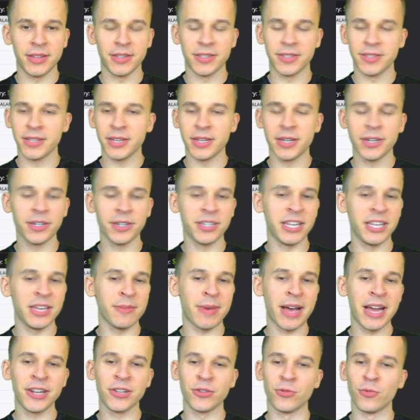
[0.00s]
This Thunder
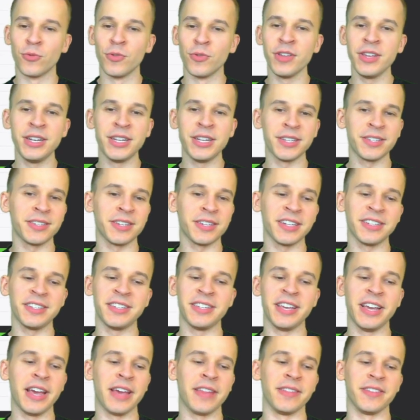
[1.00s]
team, I just really dislike
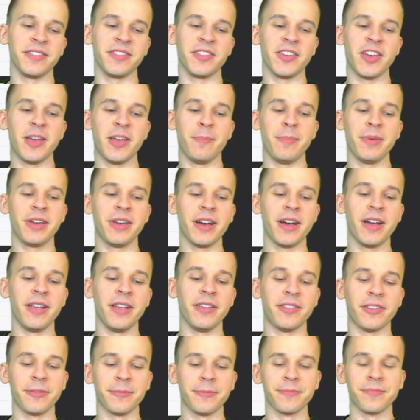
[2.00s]
seeing on the slate
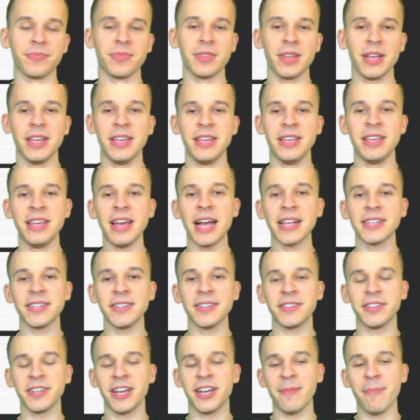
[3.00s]
because, yes,
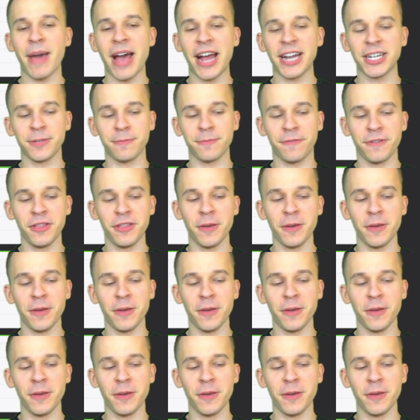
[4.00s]
it's a good matchup for the